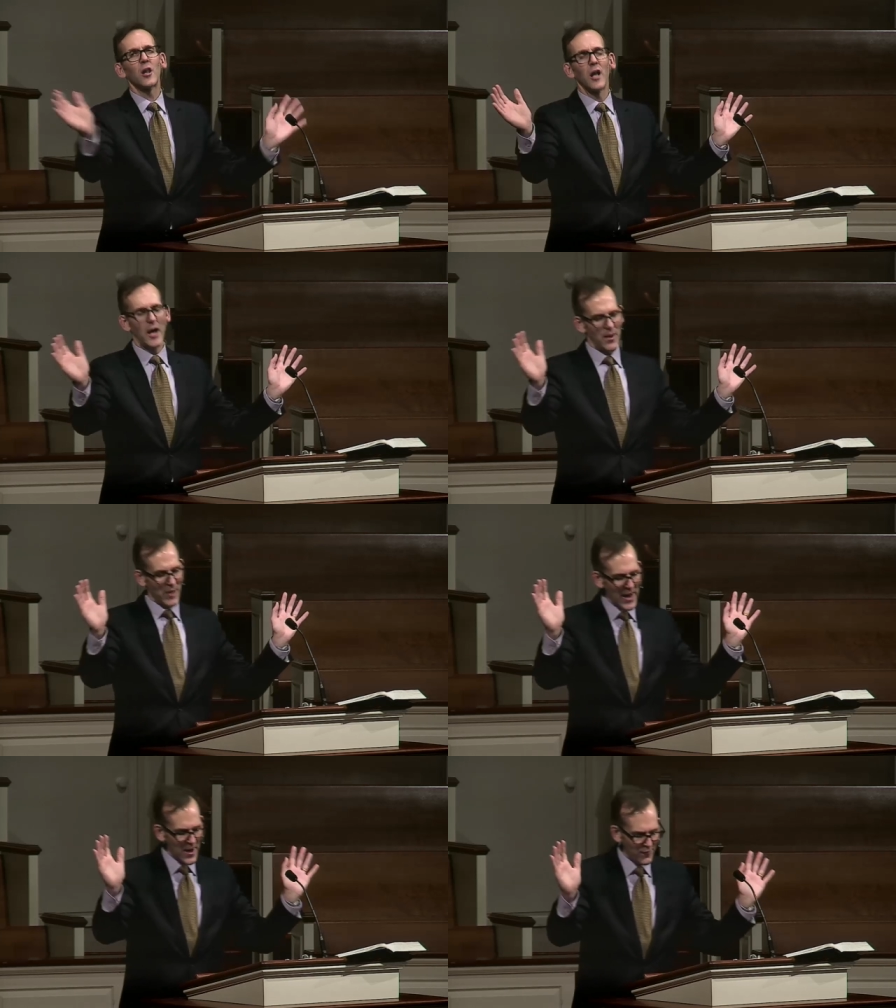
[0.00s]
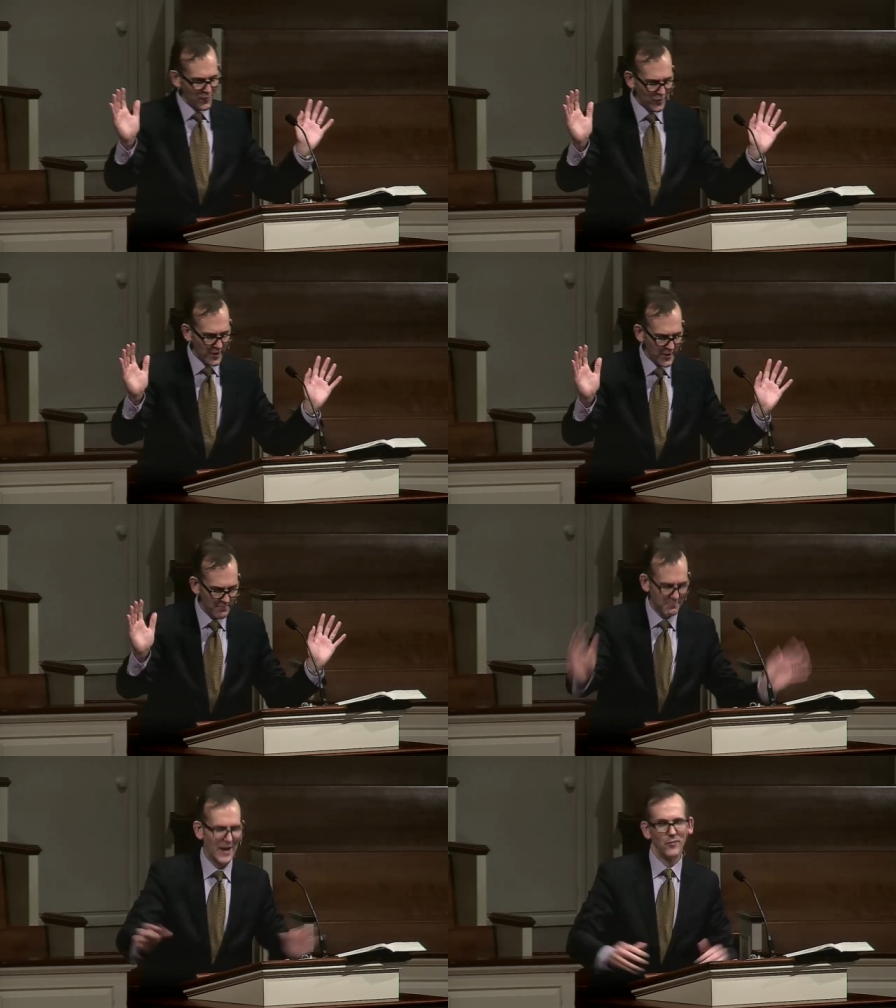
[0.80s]
climb
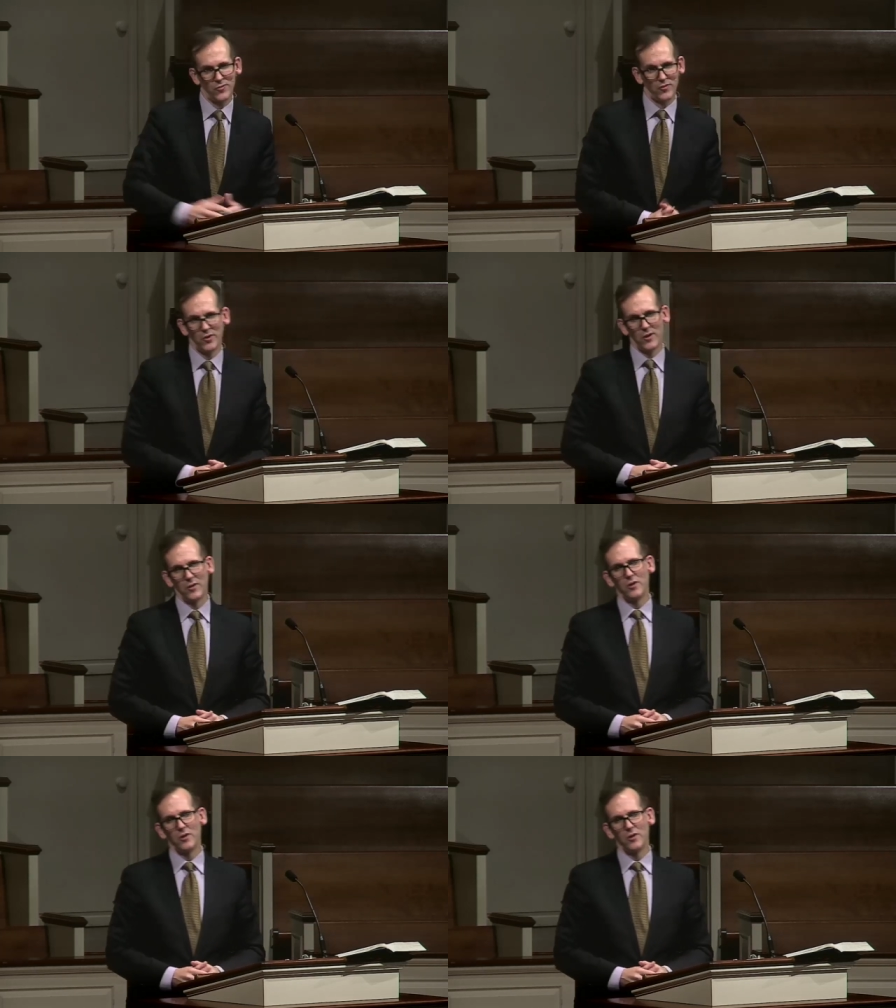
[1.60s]
every mountain,